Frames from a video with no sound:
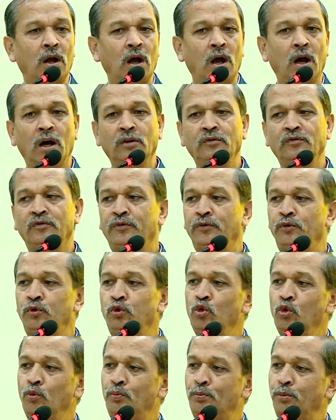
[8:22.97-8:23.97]
on
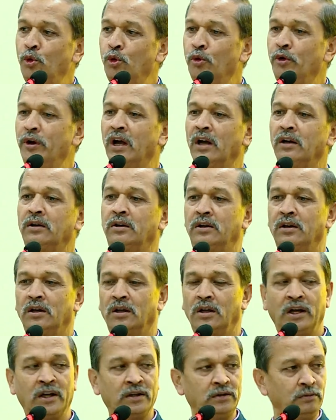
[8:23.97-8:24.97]
few products
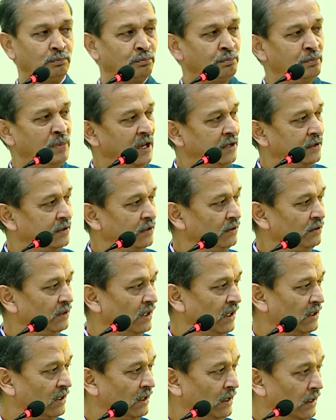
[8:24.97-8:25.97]
and making
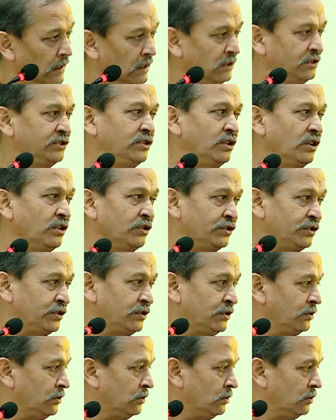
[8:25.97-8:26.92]
their clusters.